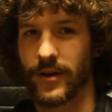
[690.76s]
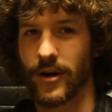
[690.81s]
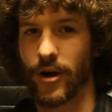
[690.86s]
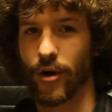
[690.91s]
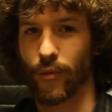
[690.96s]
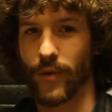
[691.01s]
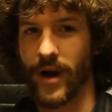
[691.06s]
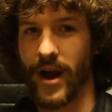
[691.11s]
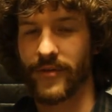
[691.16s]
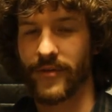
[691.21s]

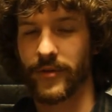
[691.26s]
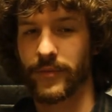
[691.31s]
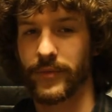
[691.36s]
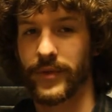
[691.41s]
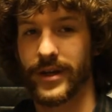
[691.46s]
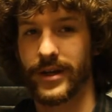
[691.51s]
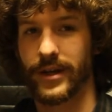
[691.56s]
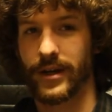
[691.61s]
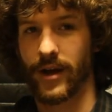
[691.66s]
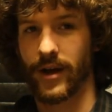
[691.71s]
around them that
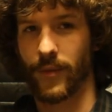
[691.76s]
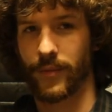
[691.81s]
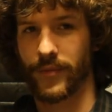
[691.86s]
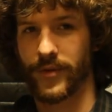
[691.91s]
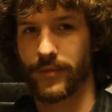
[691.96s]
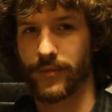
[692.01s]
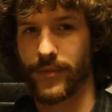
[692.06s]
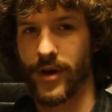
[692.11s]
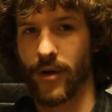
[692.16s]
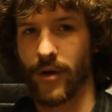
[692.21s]
could help
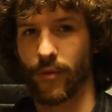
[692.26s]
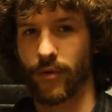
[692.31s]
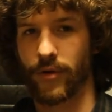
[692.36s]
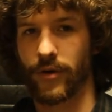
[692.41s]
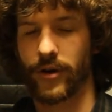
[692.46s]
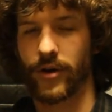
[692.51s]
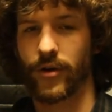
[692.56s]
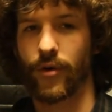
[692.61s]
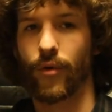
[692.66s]
them network